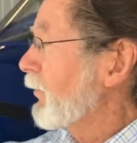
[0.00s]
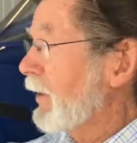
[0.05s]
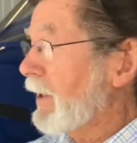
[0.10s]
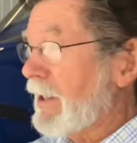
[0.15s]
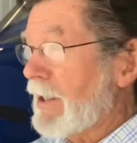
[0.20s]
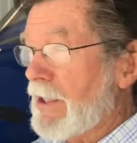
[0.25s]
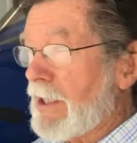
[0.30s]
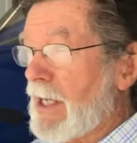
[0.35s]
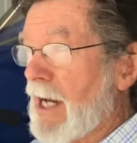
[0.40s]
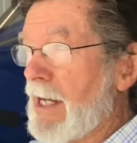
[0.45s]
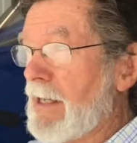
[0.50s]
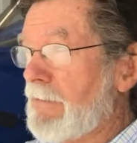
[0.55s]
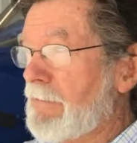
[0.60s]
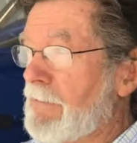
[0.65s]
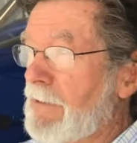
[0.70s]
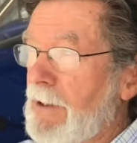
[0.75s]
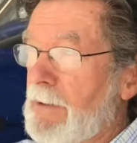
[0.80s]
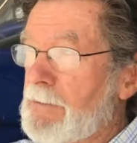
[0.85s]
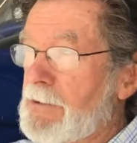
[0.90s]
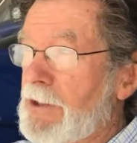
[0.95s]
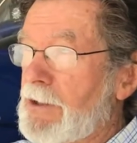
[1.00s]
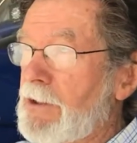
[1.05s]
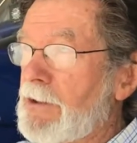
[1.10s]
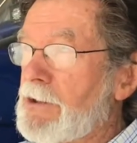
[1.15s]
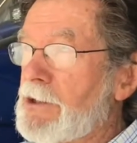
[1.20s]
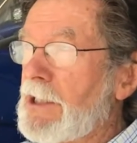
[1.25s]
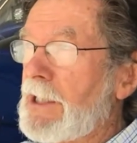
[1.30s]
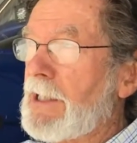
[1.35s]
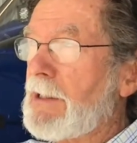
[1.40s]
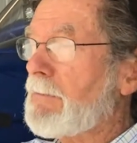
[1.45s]
Really the kind of films that
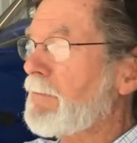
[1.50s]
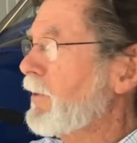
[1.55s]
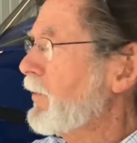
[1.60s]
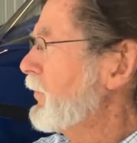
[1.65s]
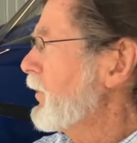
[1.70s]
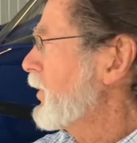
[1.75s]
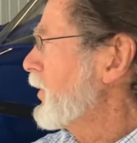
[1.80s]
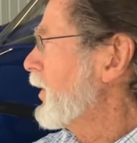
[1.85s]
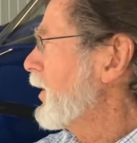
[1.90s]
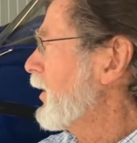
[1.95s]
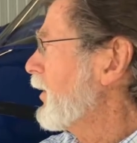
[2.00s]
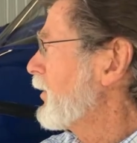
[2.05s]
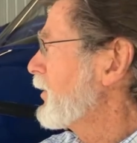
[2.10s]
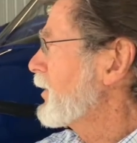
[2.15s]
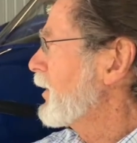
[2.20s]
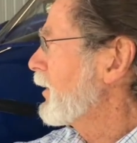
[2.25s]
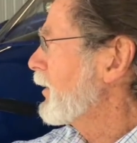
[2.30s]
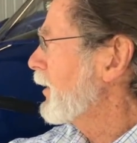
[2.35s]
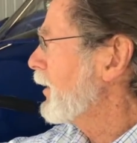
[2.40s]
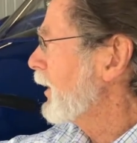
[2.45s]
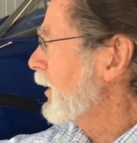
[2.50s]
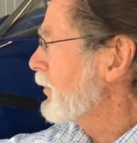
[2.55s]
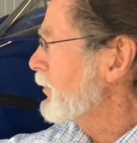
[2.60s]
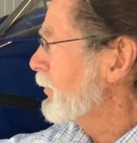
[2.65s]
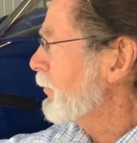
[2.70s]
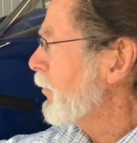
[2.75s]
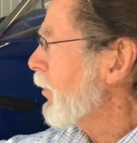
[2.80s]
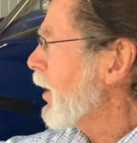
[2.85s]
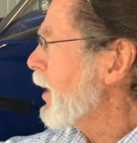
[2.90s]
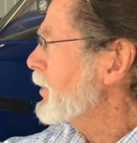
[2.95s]
you see in movie theaters. And it's
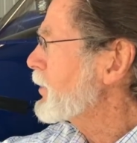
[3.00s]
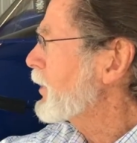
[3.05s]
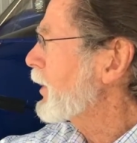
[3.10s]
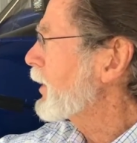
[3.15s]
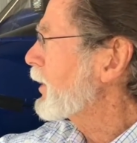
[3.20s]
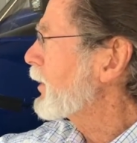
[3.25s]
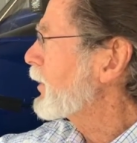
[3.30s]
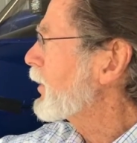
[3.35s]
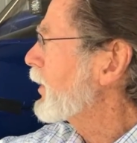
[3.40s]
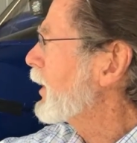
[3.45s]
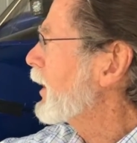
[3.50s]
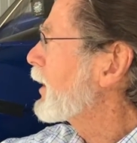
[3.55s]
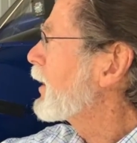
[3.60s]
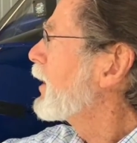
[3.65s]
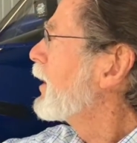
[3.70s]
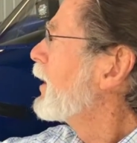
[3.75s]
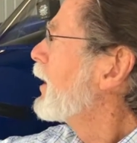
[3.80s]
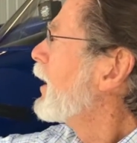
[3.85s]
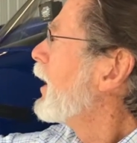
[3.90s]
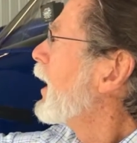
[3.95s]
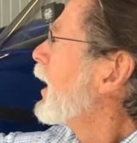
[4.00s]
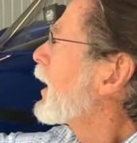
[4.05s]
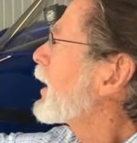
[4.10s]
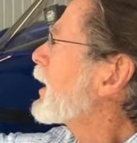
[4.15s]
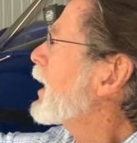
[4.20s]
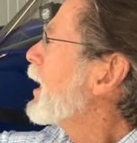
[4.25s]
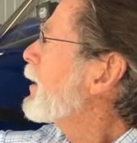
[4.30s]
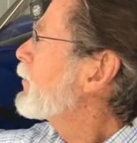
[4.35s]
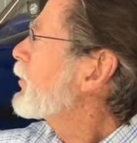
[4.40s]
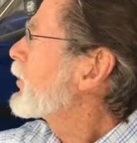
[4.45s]
surprising that
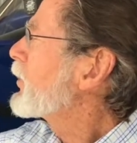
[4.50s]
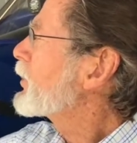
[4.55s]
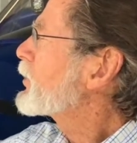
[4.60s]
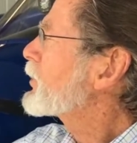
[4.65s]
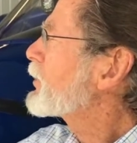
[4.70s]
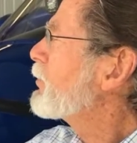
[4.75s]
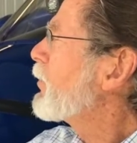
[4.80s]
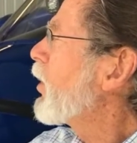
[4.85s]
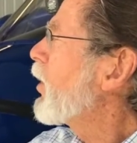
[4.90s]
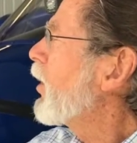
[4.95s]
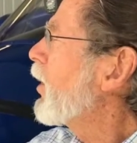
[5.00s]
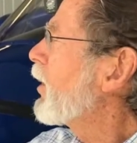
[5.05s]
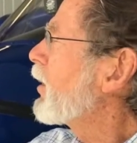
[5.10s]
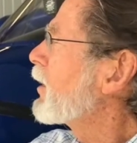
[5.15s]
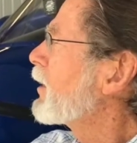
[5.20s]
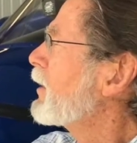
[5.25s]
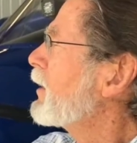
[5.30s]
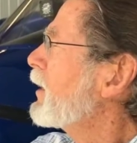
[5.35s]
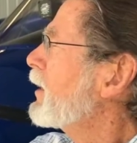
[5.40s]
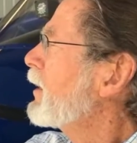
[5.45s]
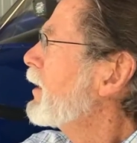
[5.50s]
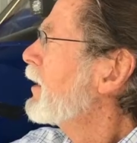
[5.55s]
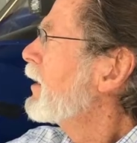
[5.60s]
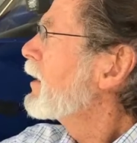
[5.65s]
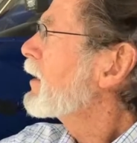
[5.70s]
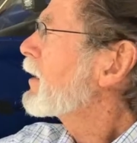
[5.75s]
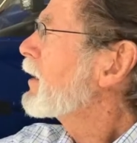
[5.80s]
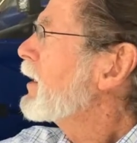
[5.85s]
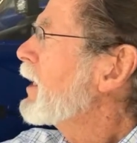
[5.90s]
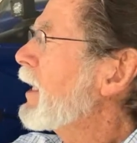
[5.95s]
a camera this small
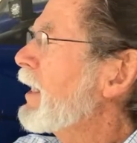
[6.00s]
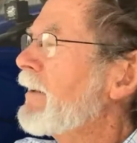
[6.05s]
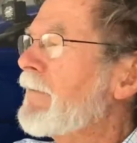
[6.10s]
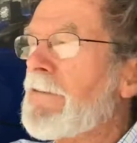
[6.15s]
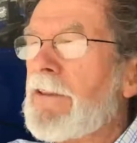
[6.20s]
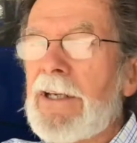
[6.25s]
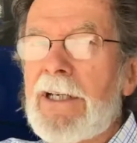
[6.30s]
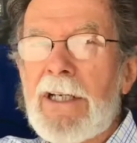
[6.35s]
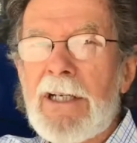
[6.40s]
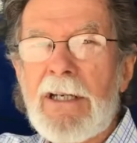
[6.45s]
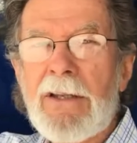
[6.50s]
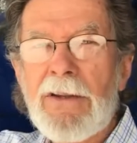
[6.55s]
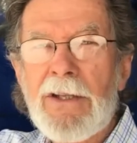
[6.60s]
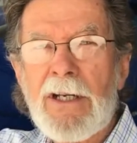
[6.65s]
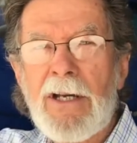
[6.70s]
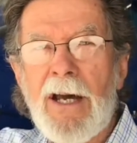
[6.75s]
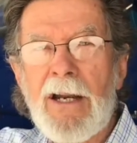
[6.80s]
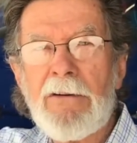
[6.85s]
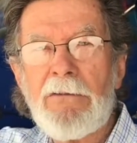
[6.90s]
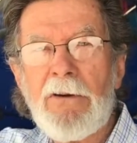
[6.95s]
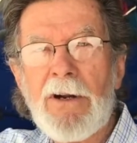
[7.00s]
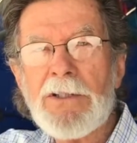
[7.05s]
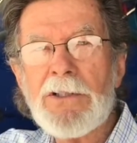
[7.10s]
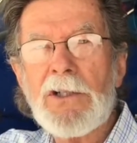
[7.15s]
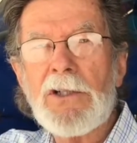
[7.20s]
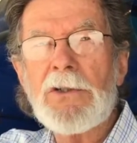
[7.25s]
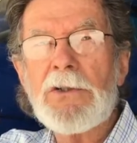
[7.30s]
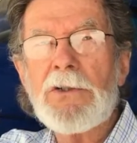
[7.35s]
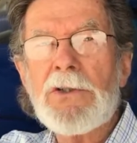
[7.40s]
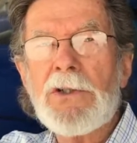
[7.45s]
can have the kind of
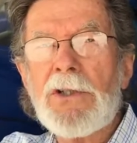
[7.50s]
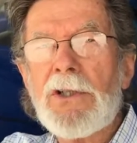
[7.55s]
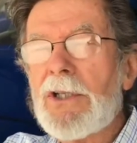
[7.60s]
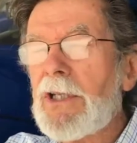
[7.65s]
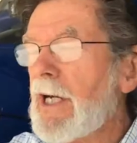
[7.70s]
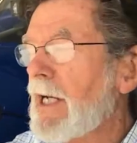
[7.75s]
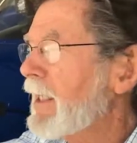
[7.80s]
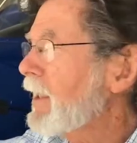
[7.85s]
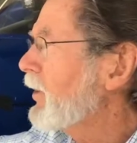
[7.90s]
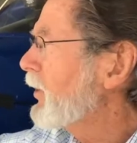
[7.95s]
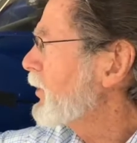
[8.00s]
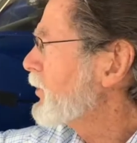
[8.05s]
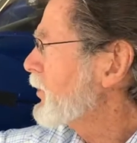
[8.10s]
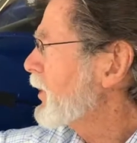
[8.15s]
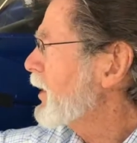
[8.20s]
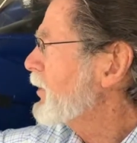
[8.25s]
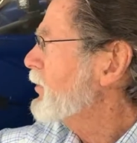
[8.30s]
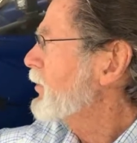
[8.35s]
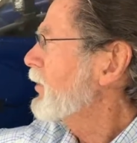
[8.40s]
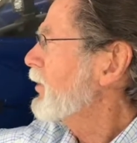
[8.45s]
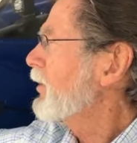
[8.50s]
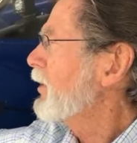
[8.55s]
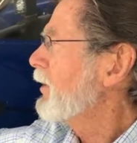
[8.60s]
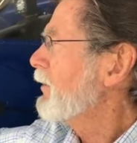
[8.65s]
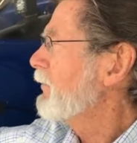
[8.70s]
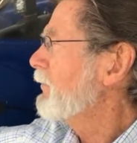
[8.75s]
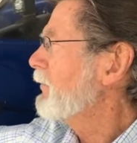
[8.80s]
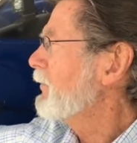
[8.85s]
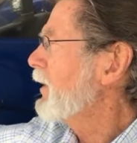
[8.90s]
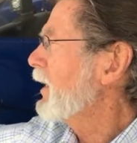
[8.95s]
resolution that the sensor
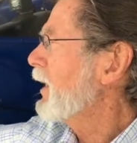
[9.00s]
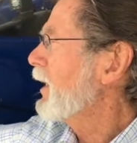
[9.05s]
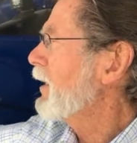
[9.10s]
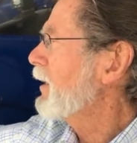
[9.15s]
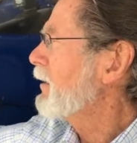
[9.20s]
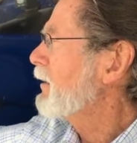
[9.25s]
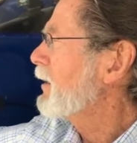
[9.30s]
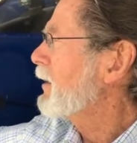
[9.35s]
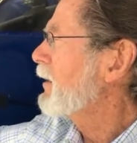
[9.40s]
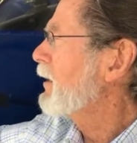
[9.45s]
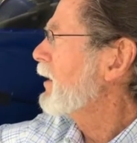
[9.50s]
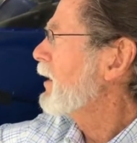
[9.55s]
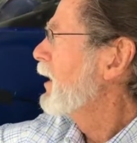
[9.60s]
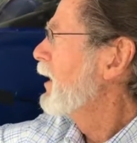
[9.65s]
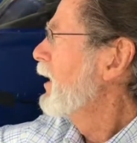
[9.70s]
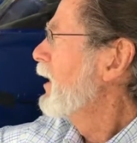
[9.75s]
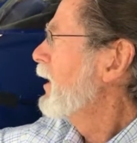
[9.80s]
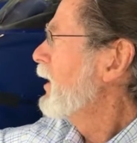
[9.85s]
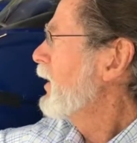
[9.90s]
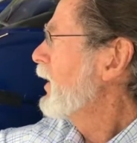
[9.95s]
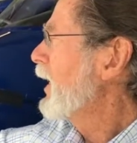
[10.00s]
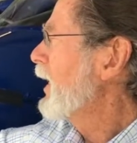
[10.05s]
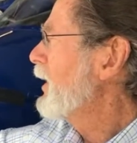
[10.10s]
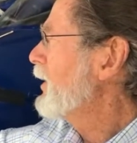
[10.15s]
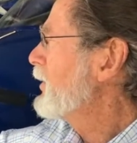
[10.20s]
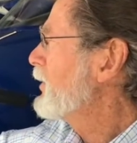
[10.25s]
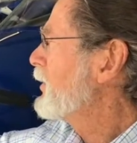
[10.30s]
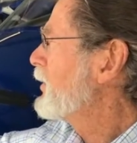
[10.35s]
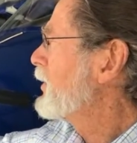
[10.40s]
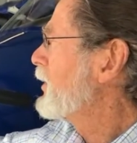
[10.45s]
and
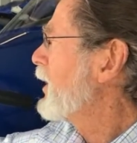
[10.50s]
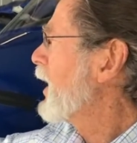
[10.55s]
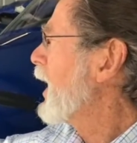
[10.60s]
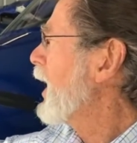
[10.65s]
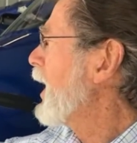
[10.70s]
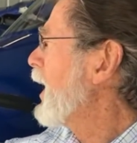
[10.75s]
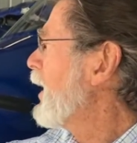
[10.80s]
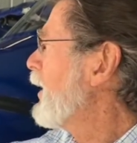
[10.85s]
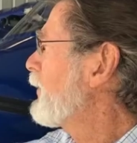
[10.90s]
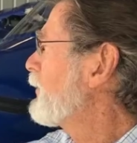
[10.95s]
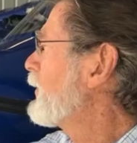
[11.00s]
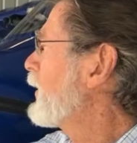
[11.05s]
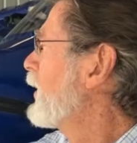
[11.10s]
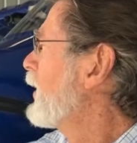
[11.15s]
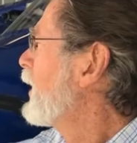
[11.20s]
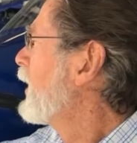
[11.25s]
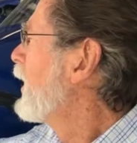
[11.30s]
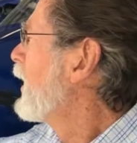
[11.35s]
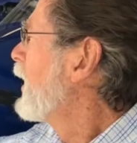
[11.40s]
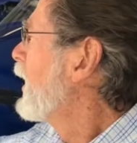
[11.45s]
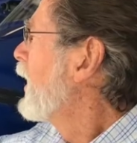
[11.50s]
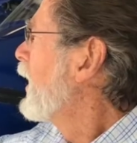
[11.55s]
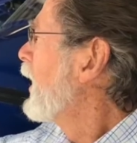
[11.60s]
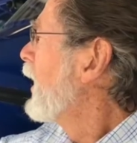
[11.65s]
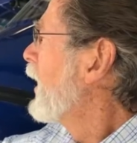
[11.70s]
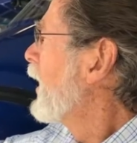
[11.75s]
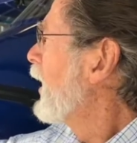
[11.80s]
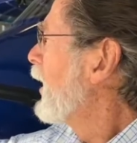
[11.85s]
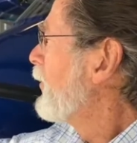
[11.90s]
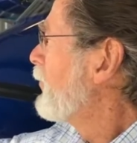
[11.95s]
lens have,
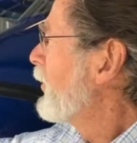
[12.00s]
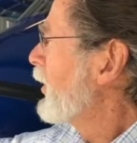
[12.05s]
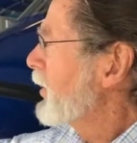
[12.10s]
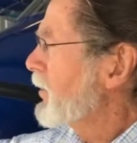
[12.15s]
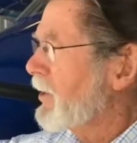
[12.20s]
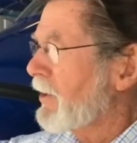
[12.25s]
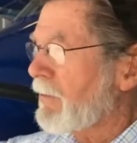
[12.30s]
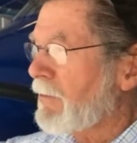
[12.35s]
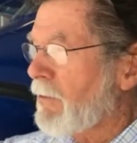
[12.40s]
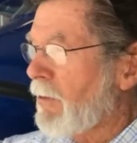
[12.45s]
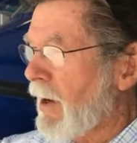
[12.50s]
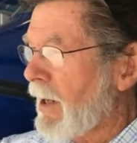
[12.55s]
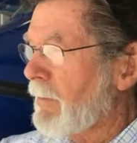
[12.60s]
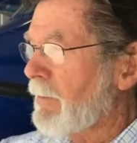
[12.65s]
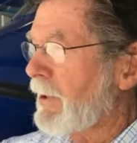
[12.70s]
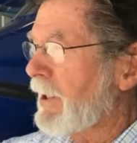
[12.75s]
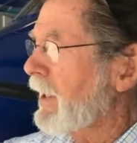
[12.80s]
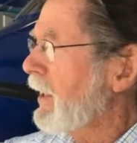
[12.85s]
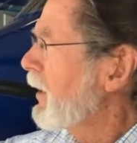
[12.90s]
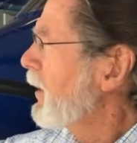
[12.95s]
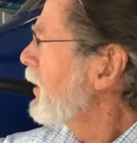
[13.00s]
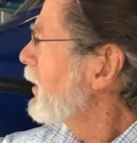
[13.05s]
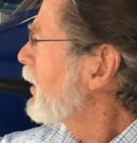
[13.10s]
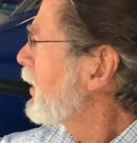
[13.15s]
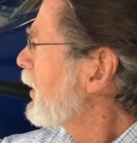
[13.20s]
but it's incredibly